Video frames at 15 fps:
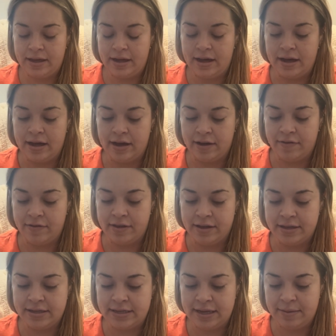of the
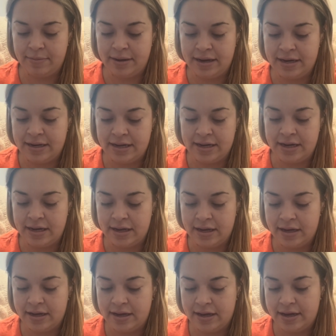CBD
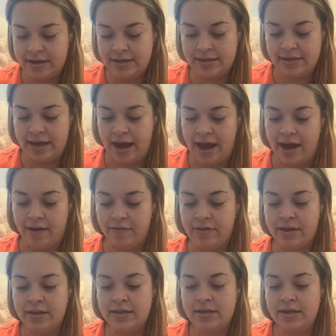salve.
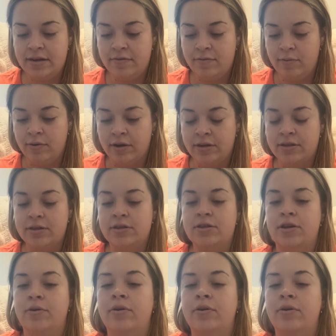This stuff works so